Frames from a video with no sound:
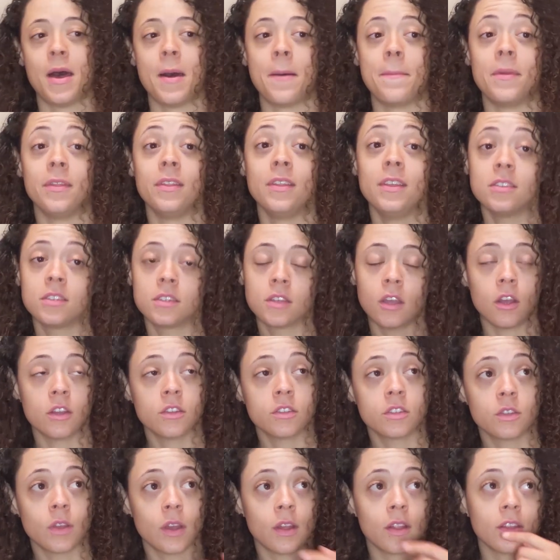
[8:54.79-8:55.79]
And these
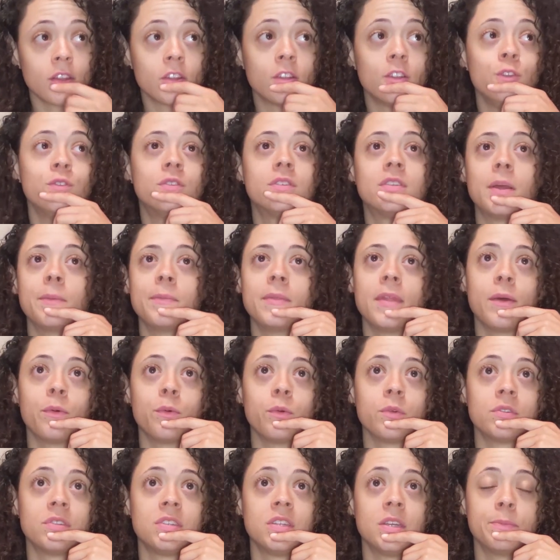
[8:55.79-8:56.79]
also, I'll include some
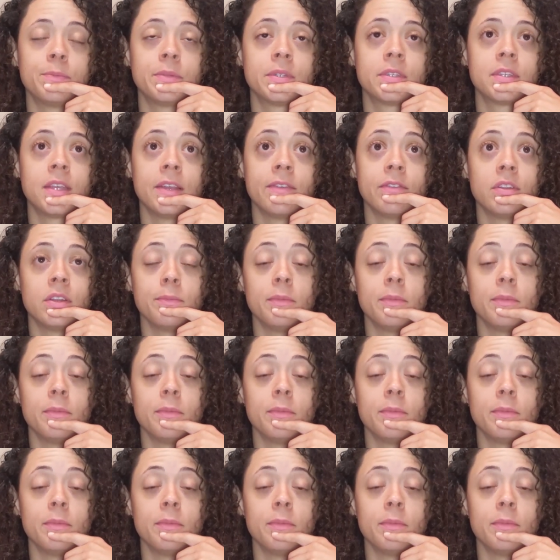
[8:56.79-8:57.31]
that were tips